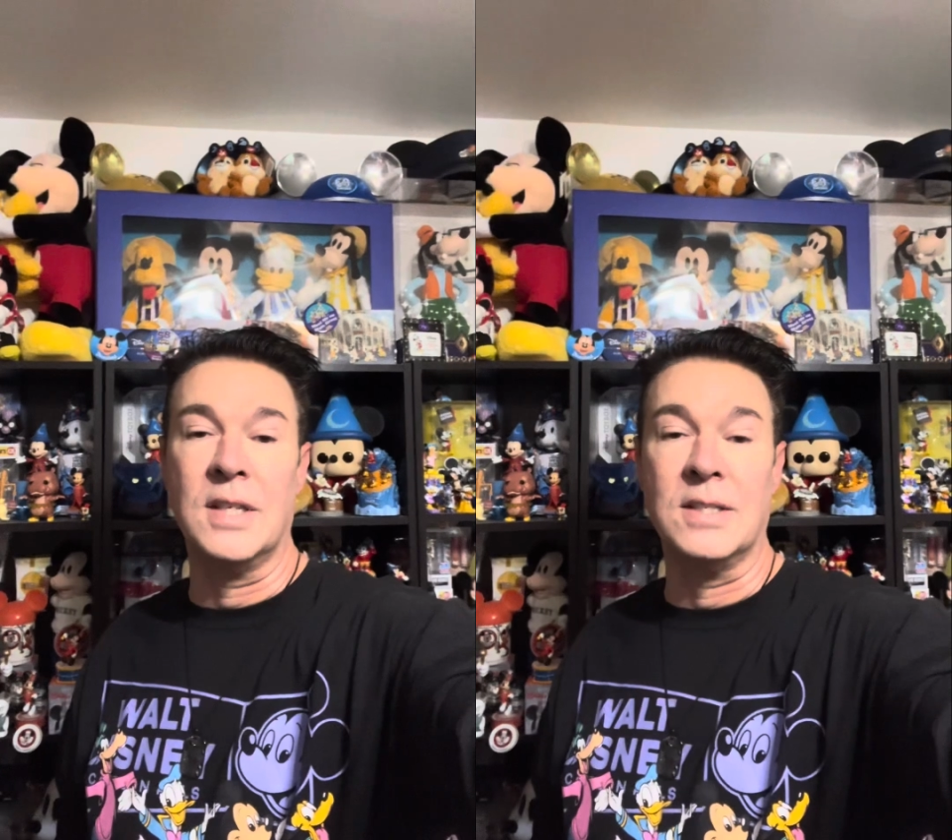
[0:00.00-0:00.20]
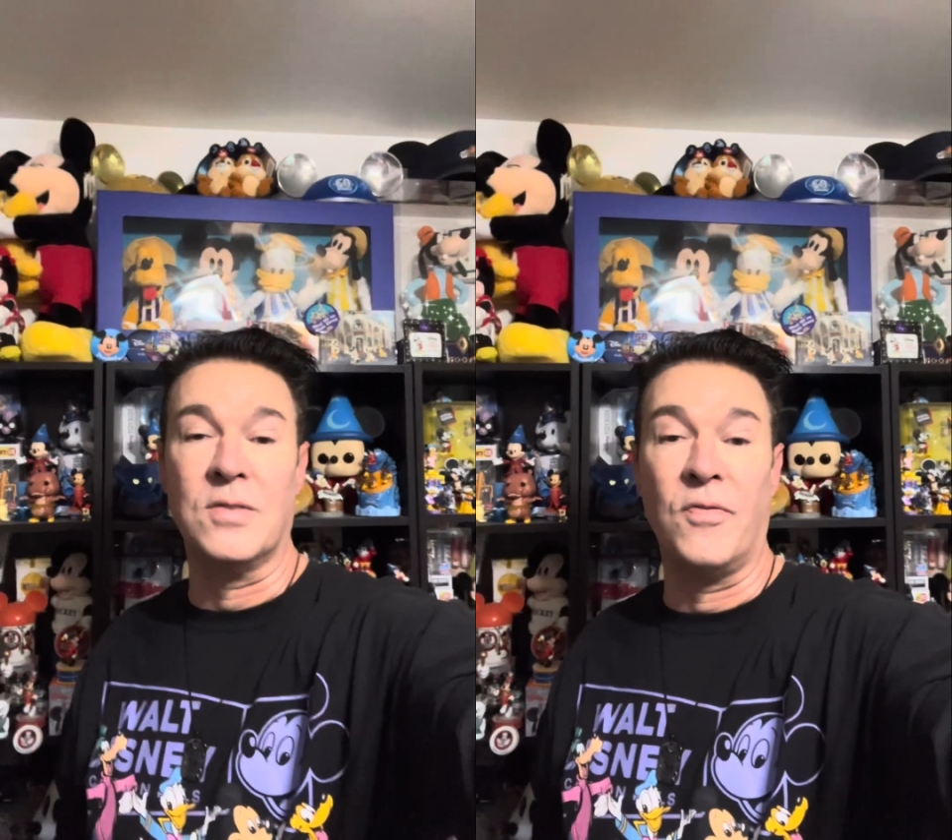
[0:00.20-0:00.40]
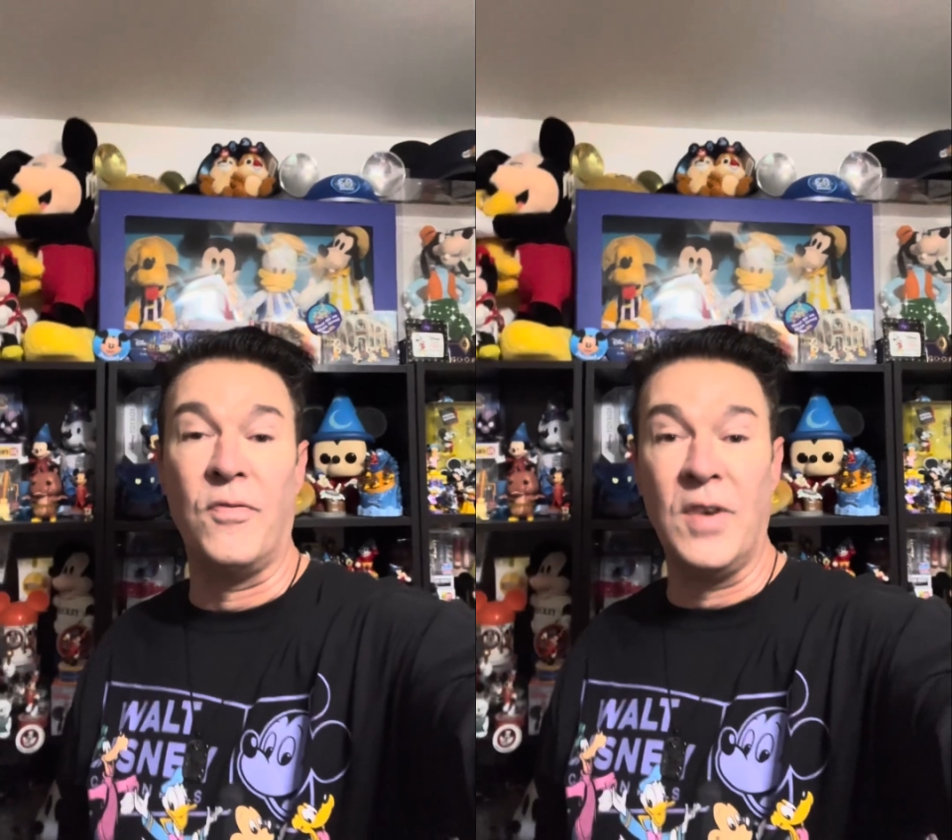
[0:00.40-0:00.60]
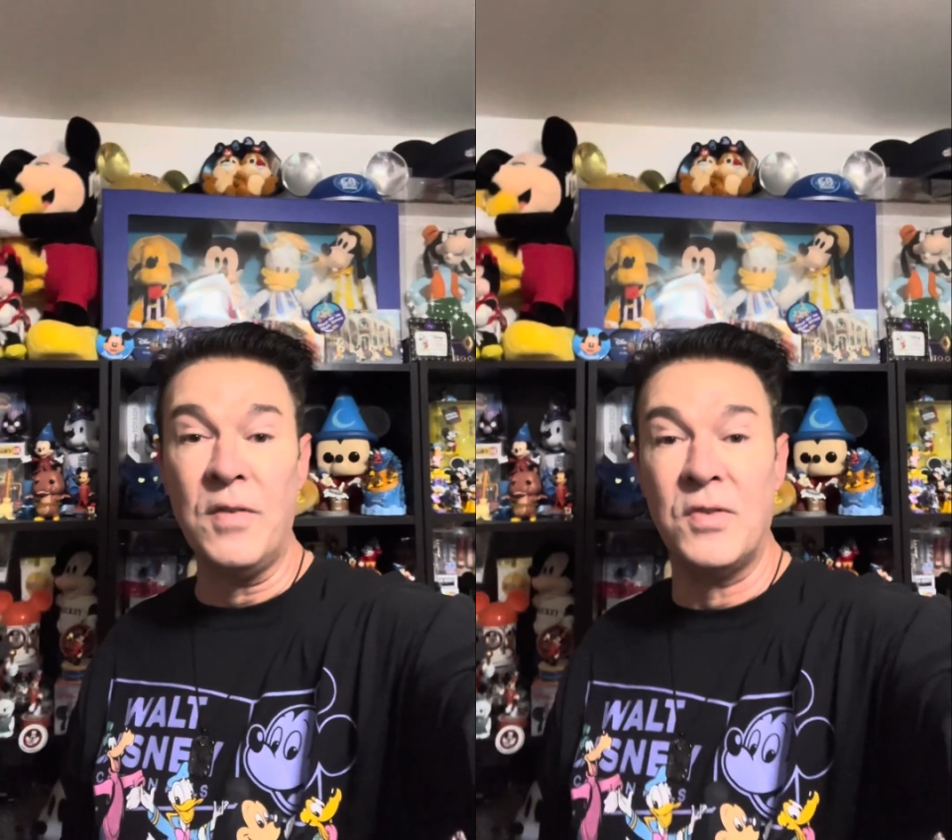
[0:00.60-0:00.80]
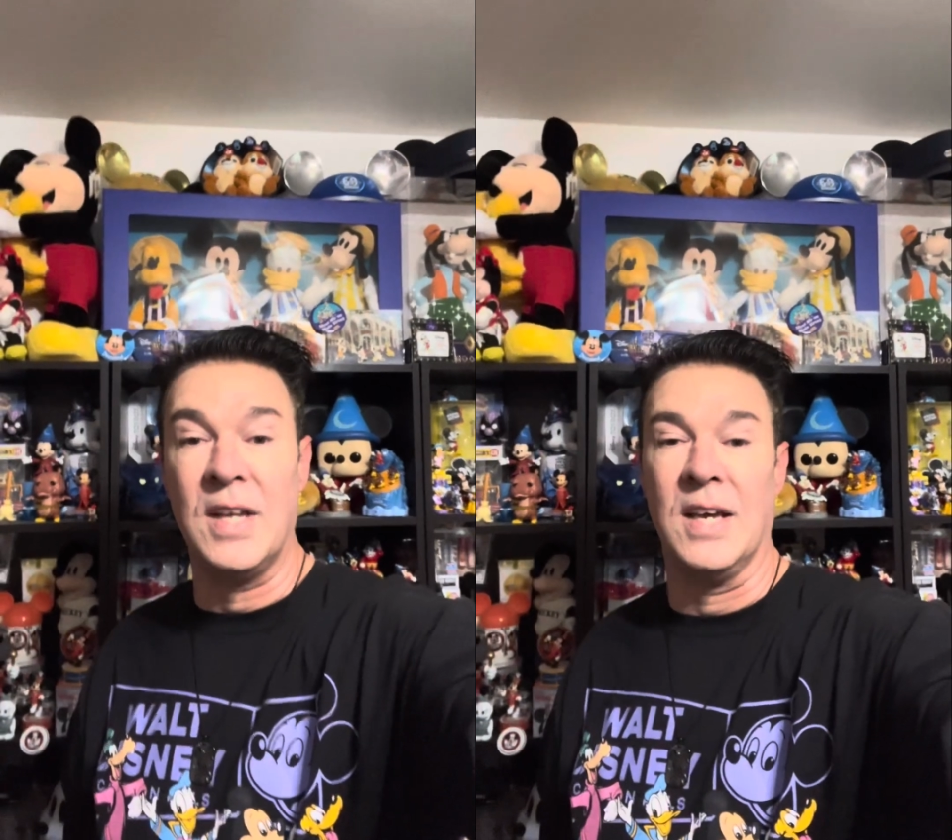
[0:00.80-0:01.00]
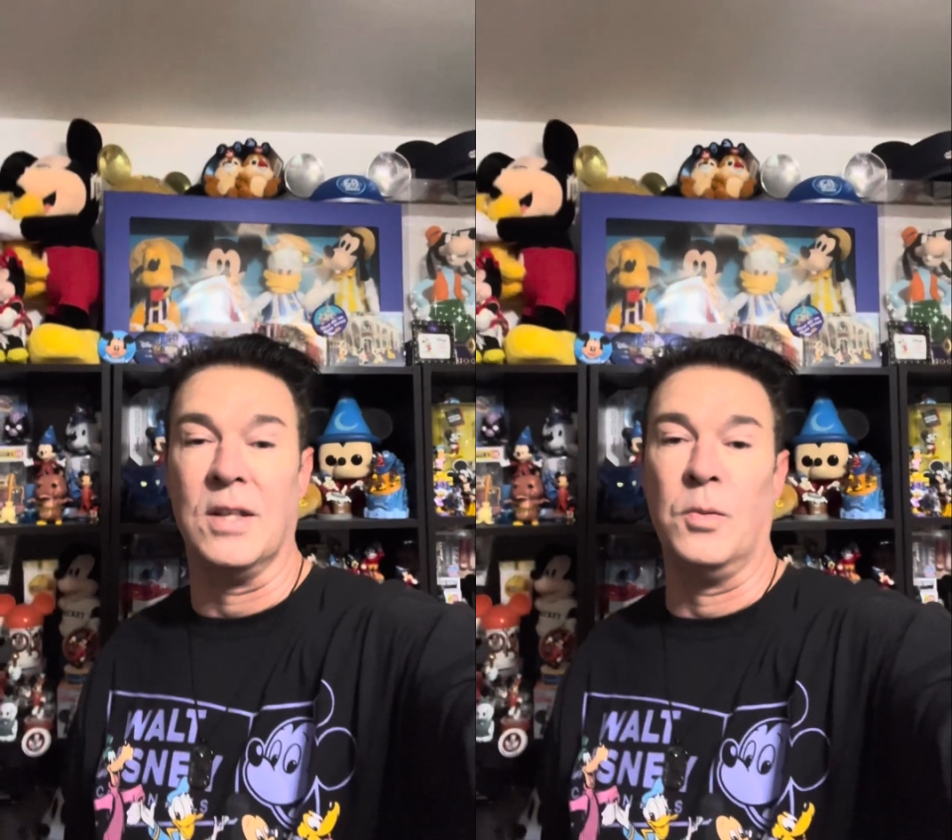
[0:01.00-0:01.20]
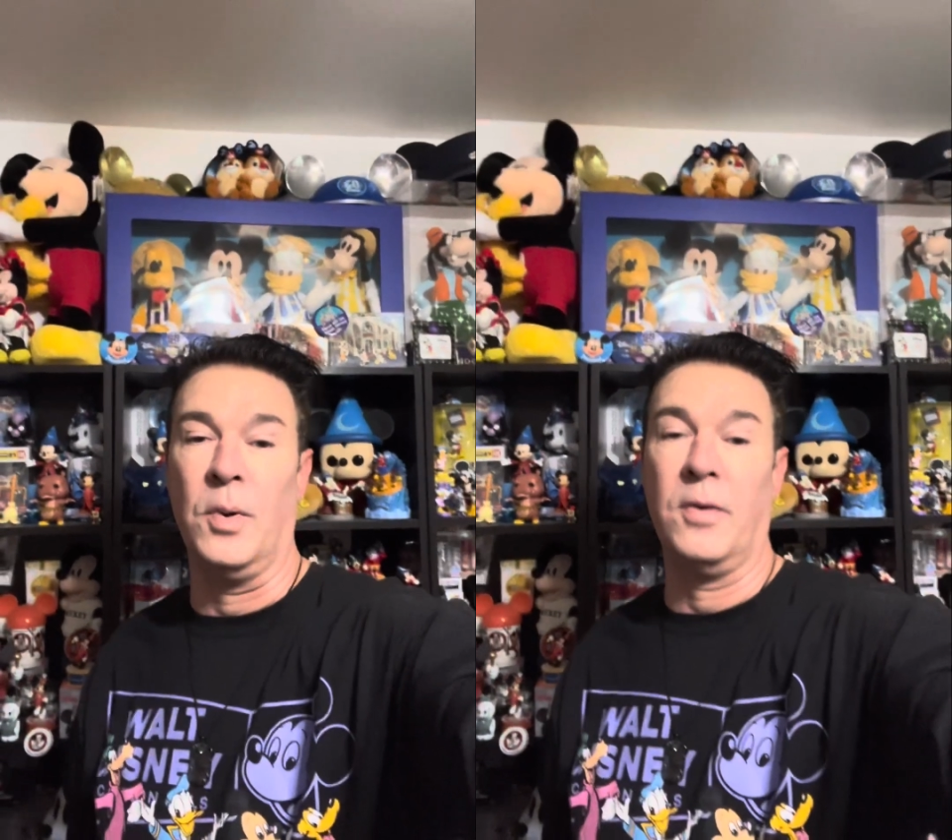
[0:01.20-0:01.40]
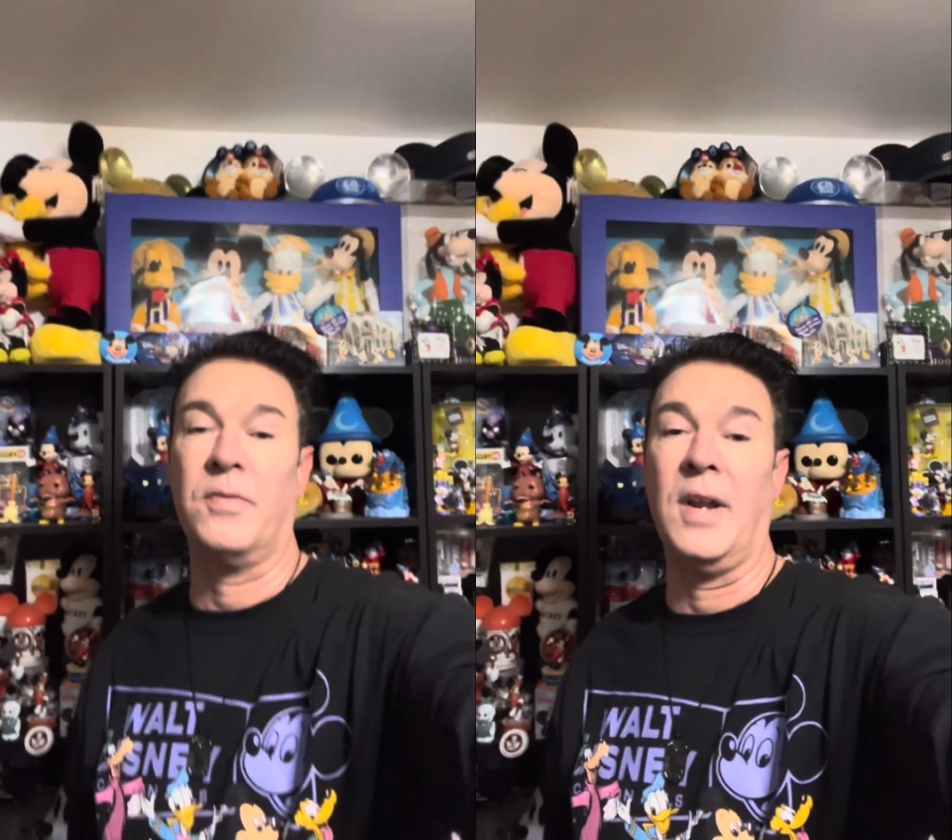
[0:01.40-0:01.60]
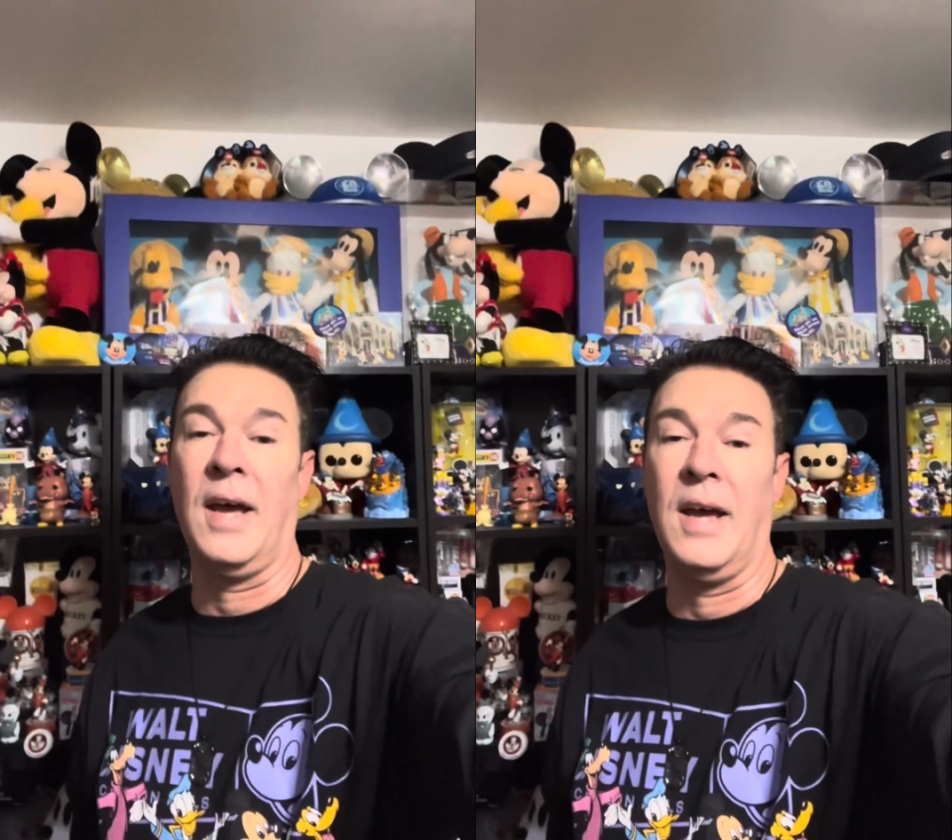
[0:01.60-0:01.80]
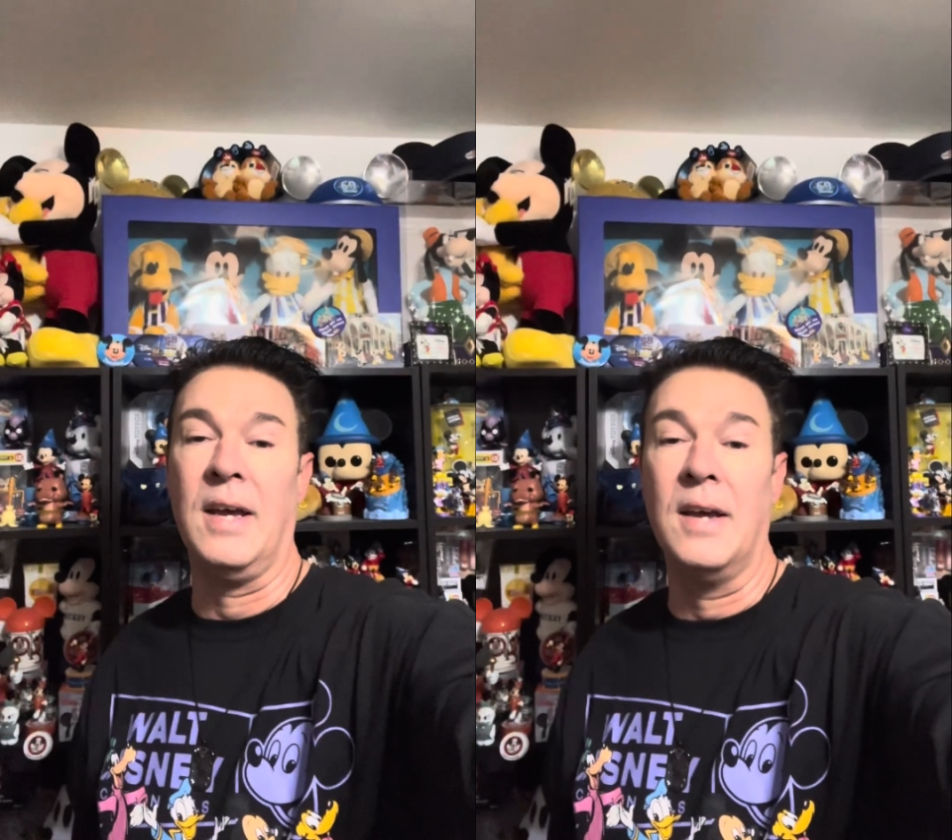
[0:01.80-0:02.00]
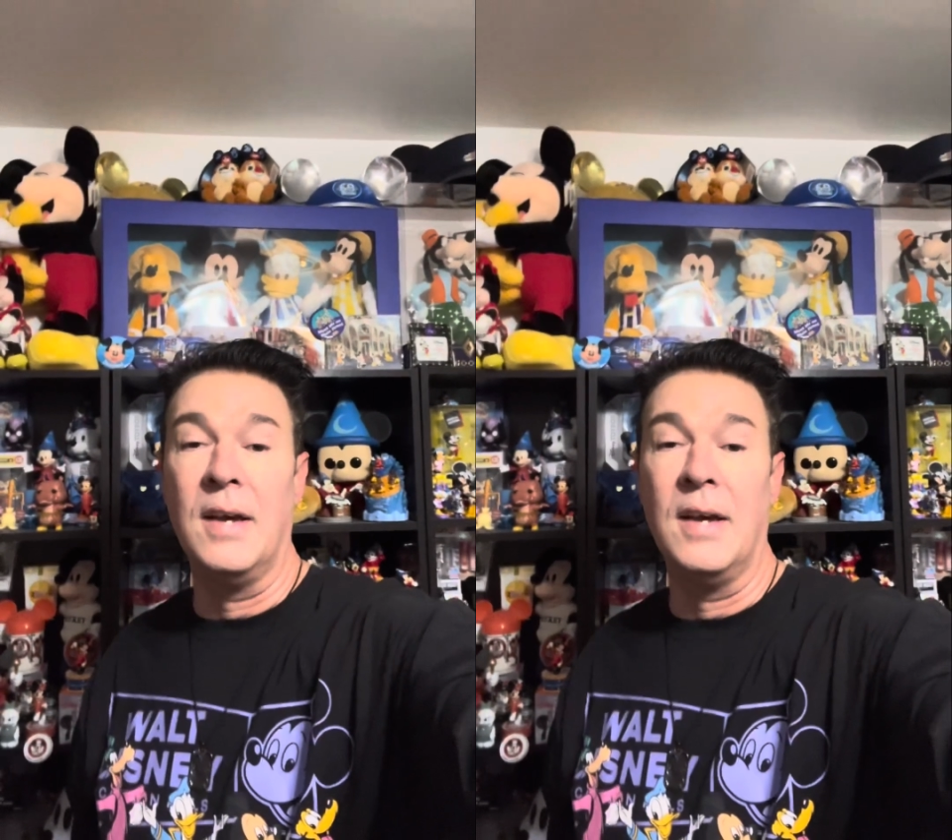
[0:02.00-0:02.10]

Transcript: his 50th birthday.